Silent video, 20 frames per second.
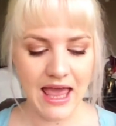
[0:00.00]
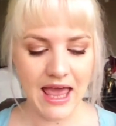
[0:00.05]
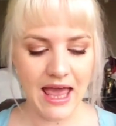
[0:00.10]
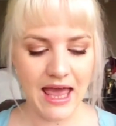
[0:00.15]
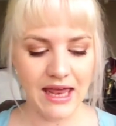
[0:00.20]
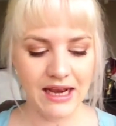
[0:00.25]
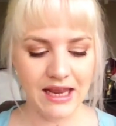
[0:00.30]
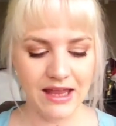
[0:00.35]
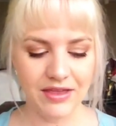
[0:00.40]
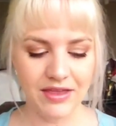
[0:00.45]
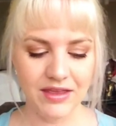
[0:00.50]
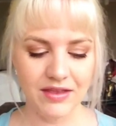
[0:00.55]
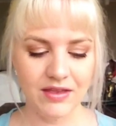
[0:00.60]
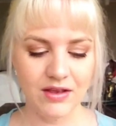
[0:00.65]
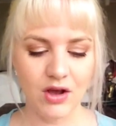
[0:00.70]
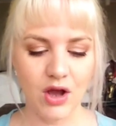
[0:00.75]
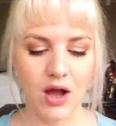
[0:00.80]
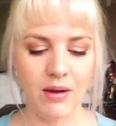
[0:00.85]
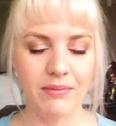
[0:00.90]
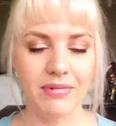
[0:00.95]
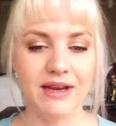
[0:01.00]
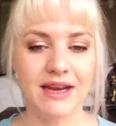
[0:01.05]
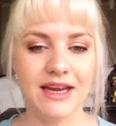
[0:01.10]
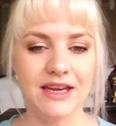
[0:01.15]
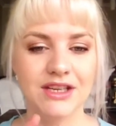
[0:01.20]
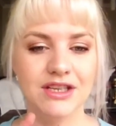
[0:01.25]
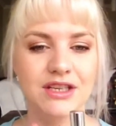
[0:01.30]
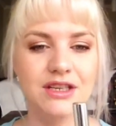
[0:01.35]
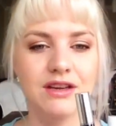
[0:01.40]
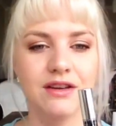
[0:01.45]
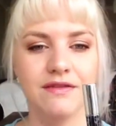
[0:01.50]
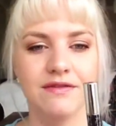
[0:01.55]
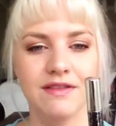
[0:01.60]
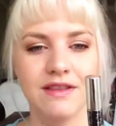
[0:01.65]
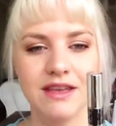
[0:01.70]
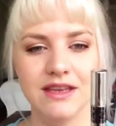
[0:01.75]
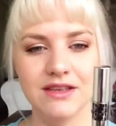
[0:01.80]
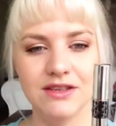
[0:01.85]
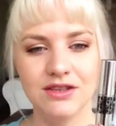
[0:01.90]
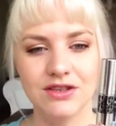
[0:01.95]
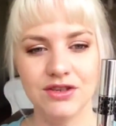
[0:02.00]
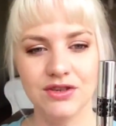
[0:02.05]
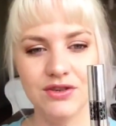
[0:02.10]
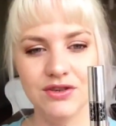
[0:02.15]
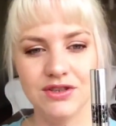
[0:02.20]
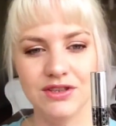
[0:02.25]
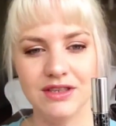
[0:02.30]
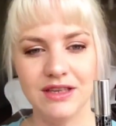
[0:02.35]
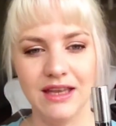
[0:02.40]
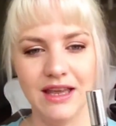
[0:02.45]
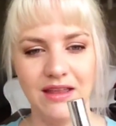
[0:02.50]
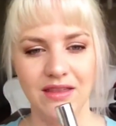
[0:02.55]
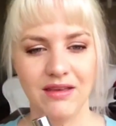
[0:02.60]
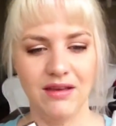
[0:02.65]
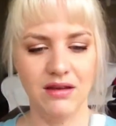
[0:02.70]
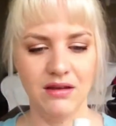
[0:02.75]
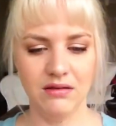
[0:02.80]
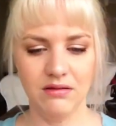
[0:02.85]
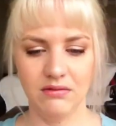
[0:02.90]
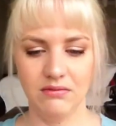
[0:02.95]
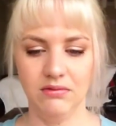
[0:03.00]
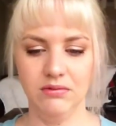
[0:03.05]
and I think the combination of these two together,